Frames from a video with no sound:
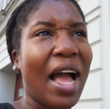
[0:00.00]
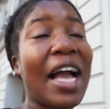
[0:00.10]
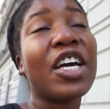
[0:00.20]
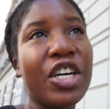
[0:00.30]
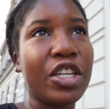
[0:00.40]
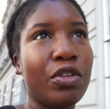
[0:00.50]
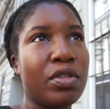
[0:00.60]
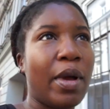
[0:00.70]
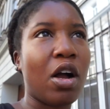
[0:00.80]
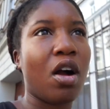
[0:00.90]
I could
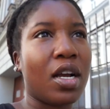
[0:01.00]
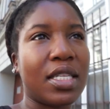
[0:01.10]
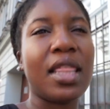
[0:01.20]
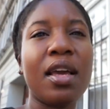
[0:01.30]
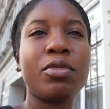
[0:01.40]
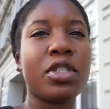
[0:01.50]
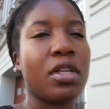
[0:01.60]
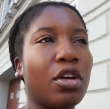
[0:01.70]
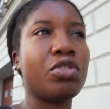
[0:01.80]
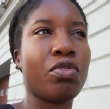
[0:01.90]
use my car because I think I'm just
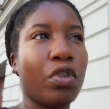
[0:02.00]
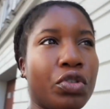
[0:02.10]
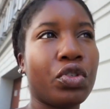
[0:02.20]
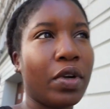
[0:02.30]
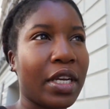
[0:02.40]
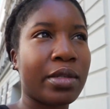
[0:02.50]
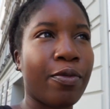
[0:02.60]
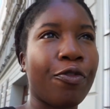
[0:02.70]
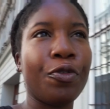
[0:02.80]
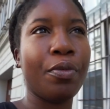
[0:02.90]
going to go to the grocery store and get
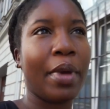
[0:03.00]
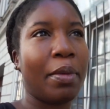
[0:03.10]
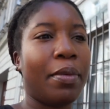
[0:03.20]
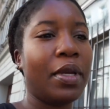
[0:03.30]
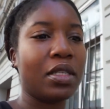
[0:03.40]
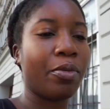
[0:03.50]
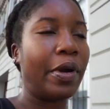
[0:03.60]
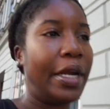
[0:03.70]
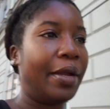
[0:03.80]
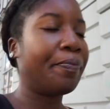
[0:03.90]
some fruit, maybe a piece of
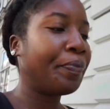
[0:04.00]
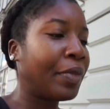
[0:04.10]
bread.